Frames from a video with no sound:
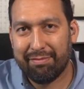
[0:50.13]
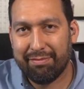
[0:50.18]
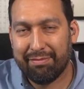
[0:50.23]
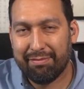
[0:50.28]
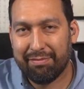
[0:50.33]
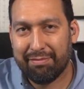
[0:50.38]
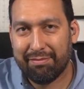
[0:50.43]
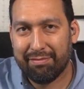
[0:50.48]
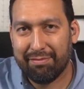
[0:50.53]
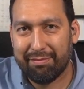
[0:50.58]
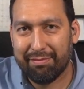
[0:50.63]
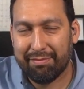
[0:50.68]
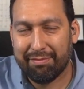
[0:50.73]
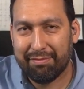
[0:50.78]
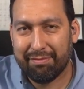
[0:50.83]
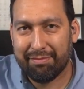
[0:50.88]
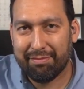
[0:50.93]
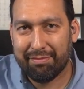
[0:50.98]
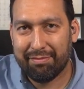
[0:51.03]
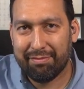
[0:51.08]

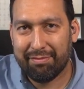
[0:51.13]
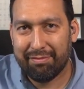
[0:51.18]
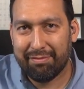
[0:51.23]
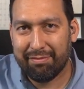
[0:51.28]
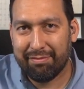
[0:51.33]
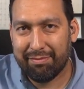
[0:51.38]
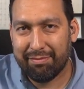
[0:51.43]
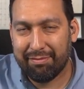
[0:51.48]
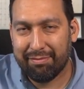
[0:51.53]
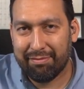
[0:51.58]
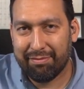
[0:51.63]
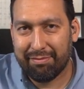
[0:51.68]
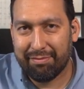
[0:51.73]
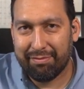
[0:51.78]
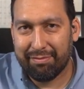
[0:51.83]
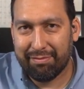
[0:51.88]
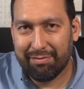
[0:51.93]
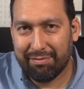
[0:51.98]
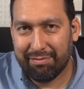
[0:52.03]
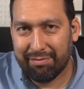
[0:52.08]

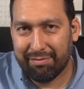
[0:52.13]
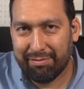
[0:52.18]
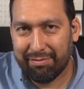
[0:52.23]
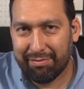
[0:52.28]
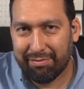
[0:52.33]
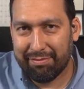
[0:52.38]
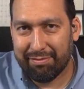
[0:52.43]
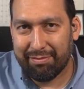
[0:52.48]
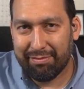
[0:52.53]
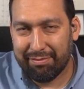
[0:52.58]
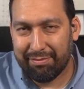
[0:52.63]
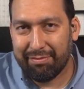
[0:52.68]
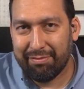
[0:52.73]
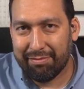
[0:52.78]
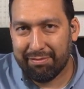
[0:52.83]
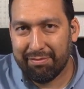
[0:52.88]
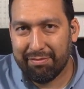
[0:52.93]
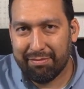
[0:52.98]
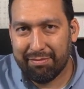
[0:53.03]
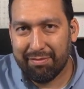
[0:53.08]

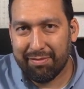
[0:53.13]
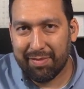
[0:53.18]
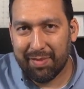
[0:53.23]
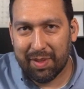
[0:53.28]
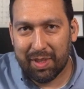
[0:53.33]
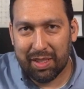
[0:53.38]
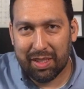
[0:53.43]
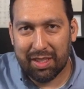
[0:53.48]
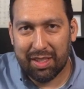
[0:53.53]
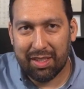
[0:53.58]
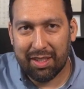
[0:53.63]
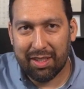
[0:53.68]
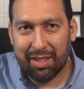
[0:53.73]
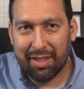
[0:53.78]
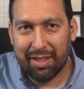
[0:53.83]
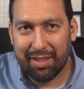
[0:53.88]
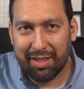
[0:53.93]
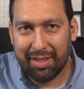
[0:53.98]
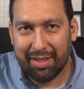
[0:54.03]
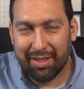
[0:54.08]

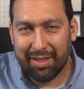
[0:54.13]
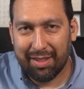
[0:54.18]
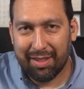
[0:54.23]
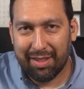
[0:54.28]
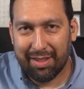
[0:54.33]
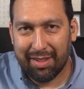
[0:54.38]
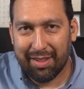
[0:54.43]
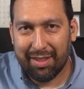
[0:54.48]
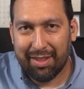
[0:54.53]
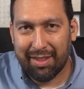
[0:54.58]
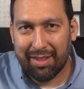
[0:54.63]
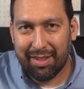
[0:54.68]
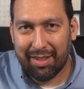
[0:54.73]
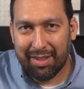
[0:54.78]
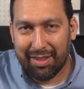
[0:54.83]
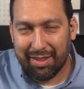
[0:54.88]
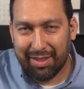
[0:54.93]
No words are spoken by the person on screen.